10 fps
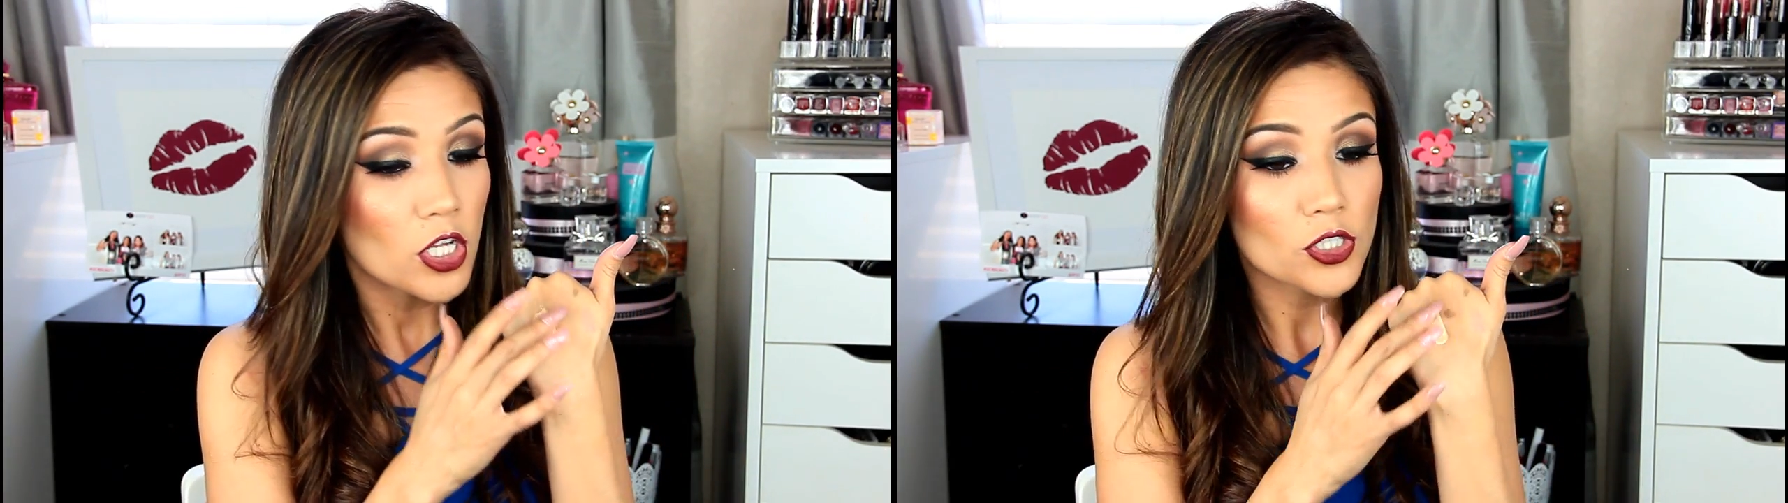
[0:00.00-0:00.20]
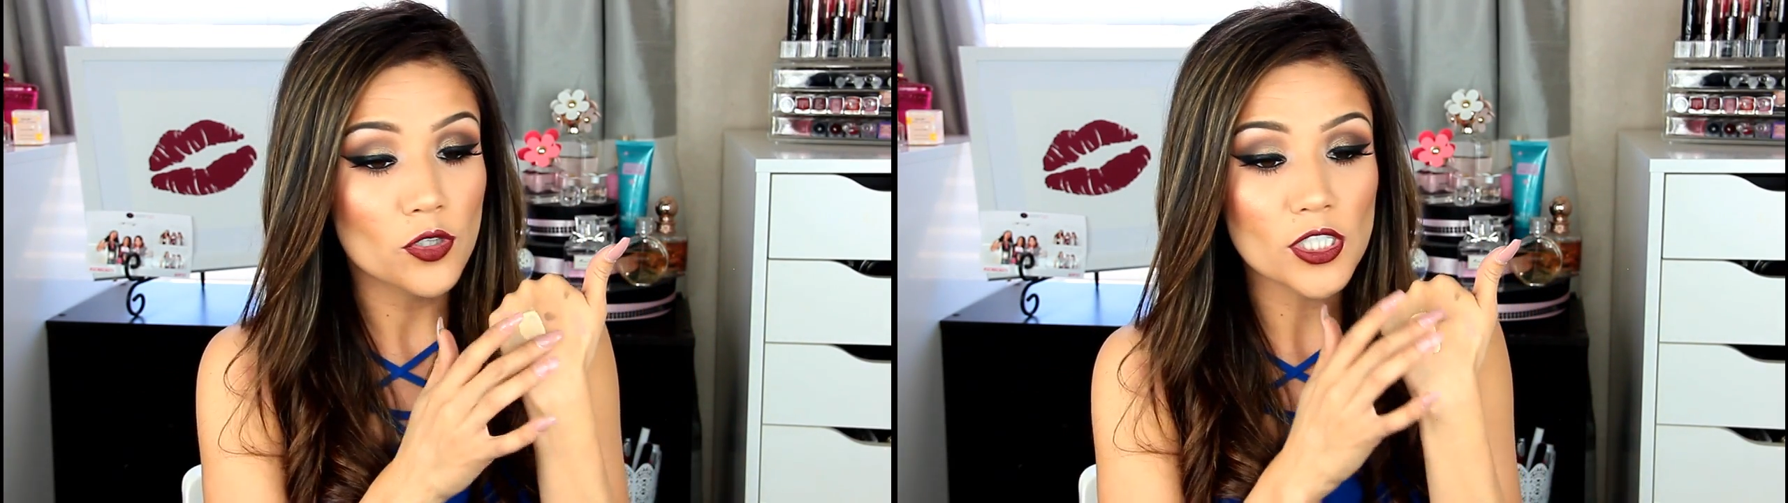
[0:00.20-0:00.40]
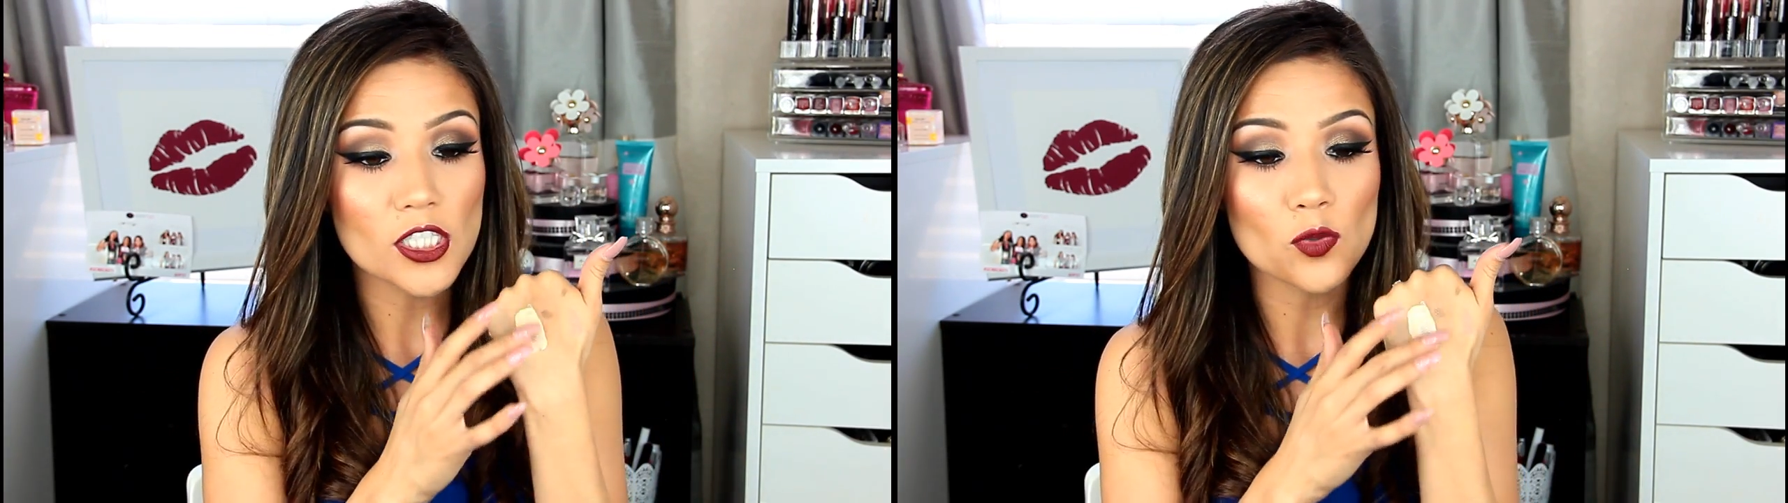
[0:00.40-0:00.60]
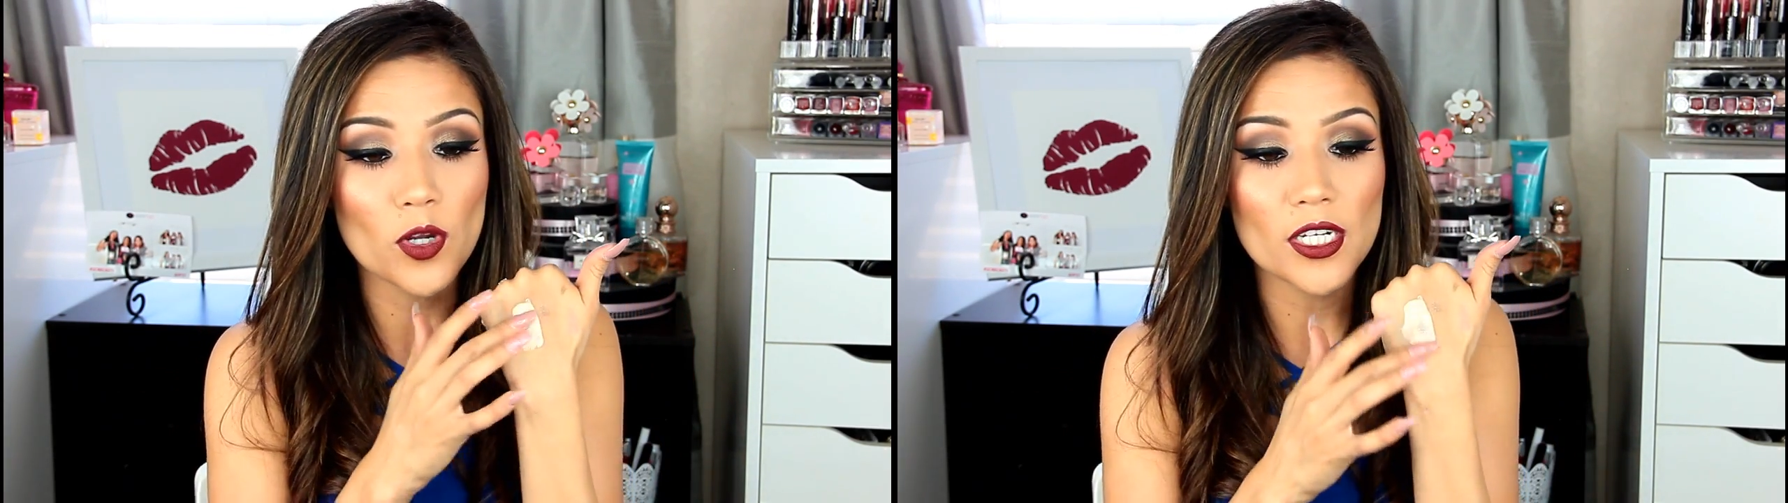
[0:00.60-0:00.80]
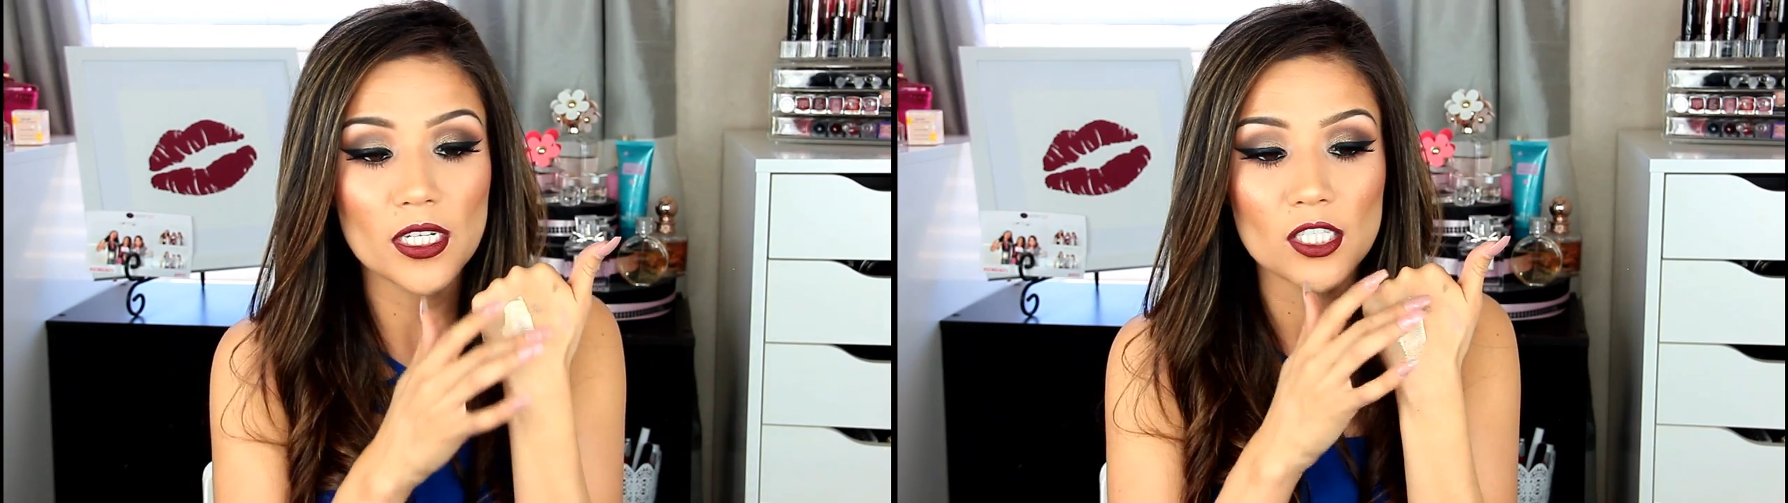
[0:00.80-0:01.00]
So this is
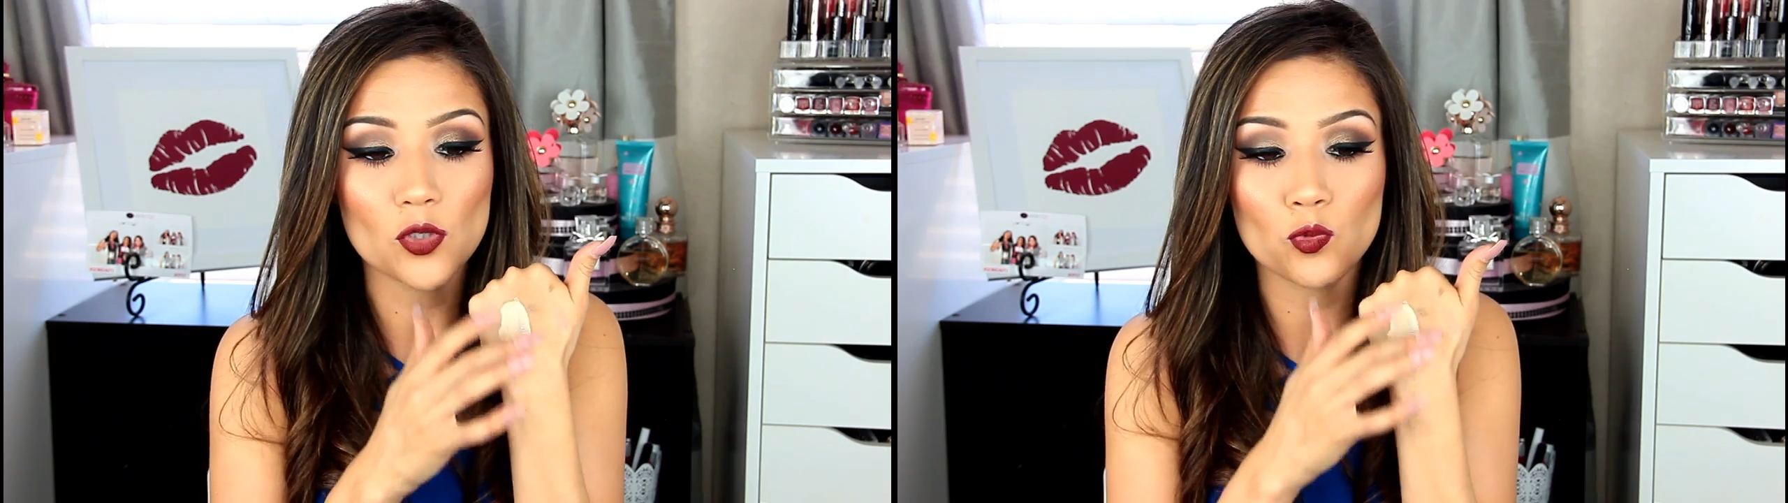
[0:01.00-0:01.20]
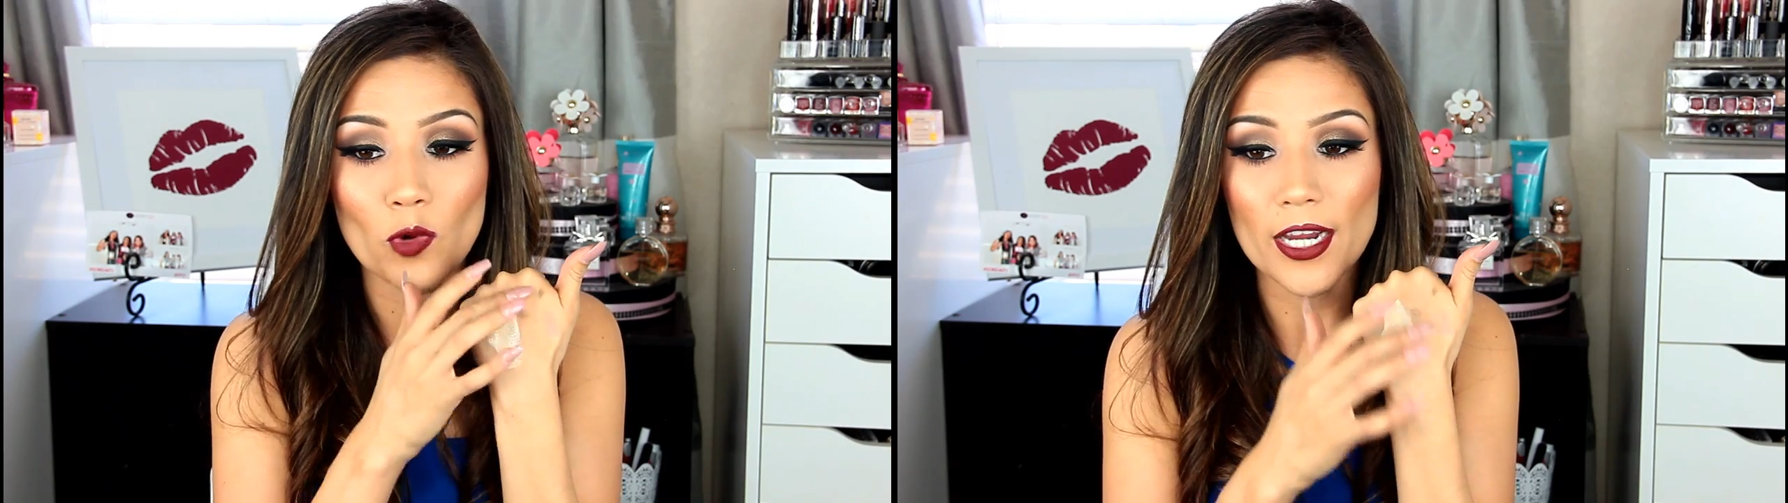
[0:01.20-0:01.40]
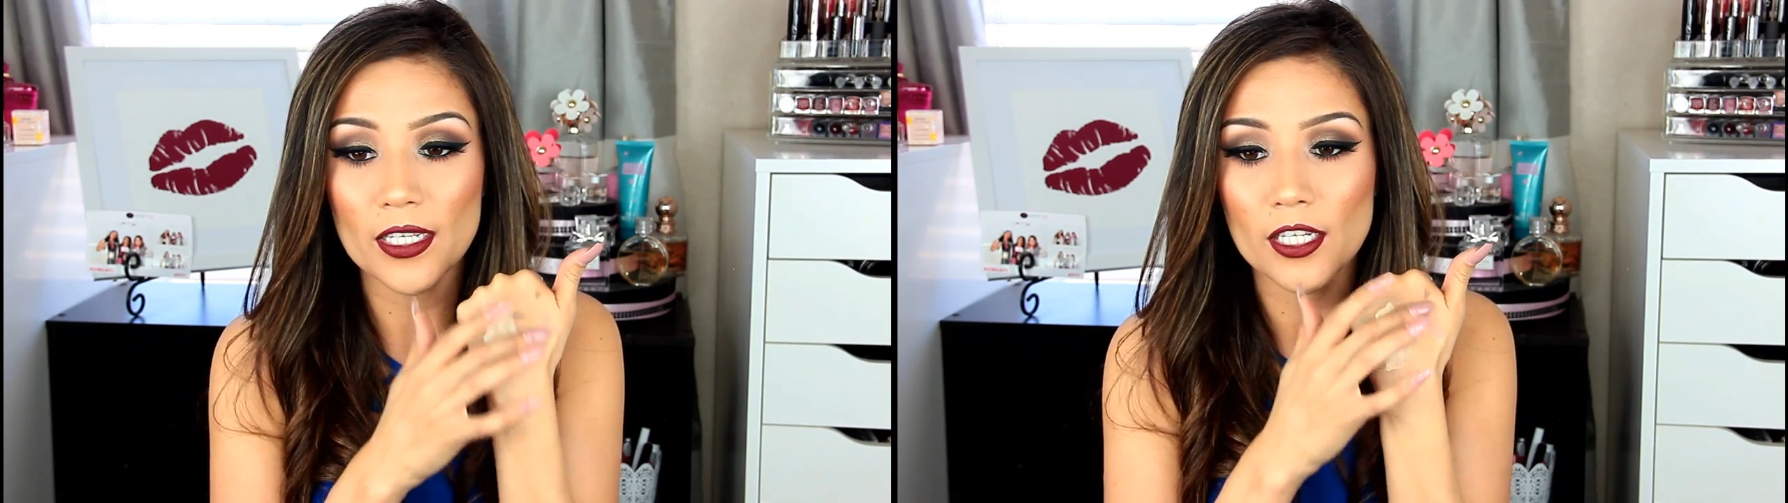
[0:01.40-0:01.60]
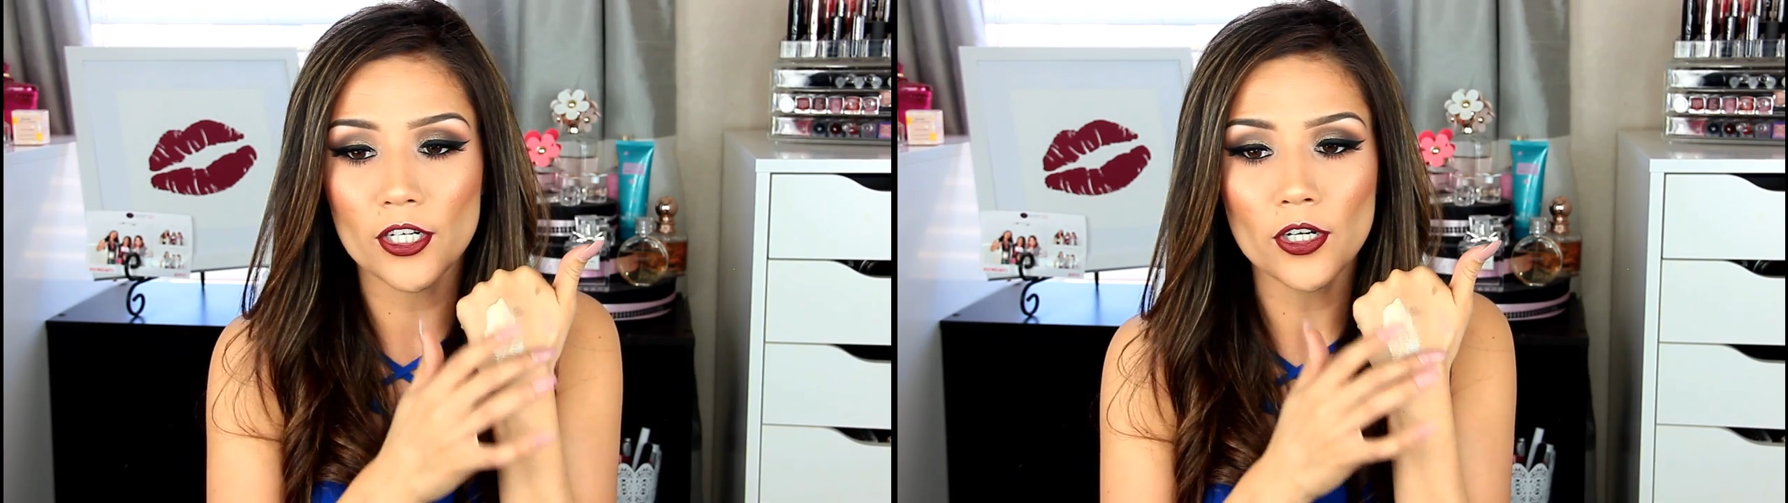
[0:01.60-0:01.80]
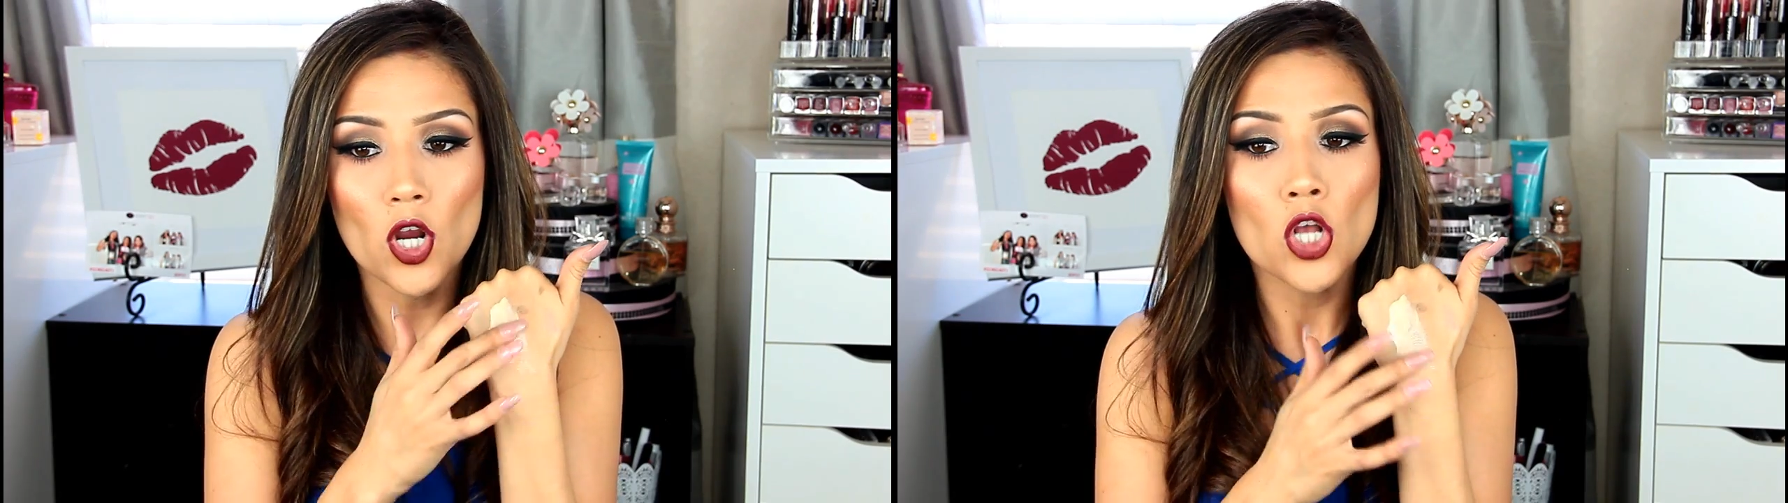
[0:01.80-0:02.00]
what it is right
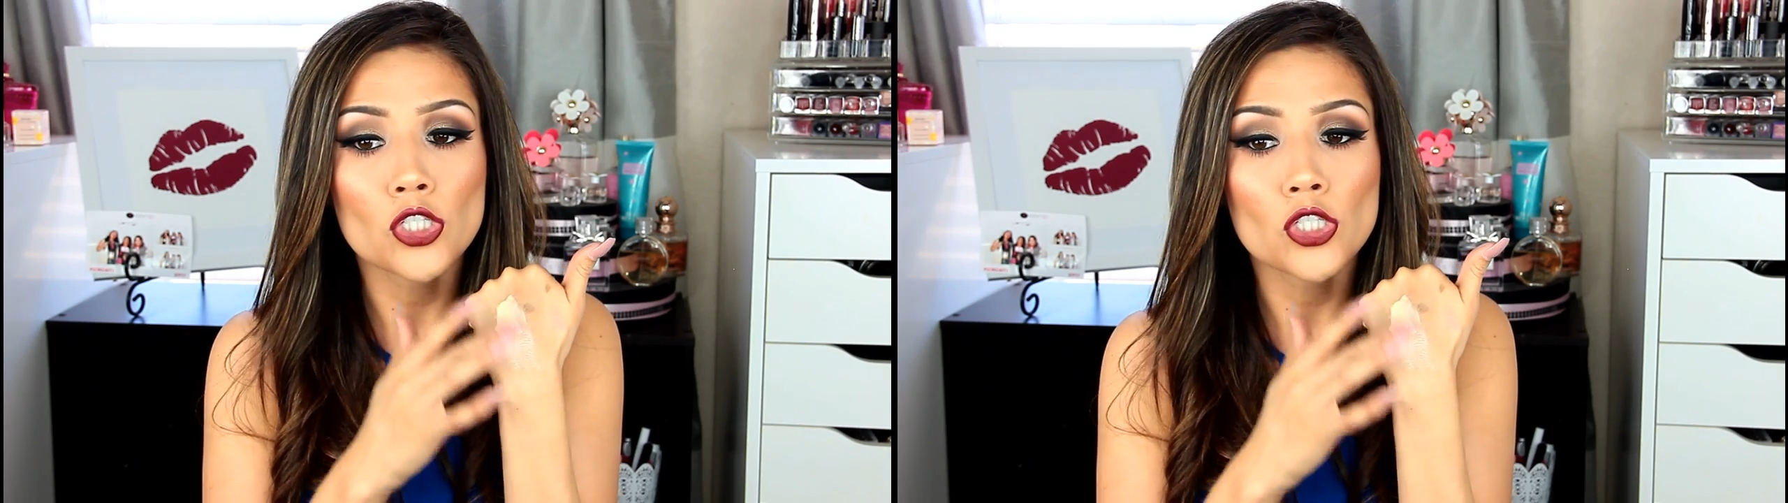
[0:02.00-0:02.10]
here.